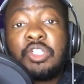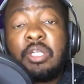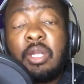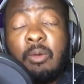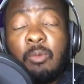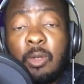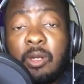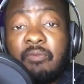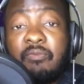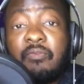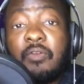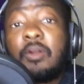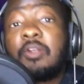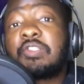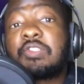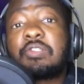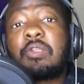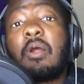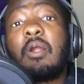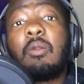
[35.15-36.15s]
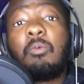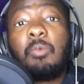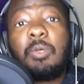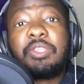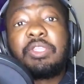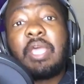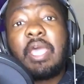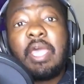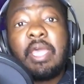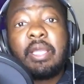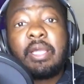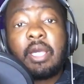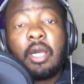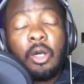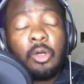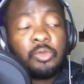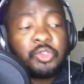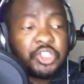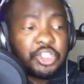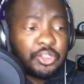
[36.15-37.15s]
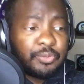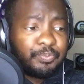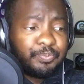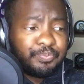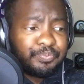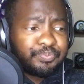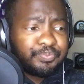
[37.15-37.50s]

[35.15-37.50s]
And I want to first start with the head coach.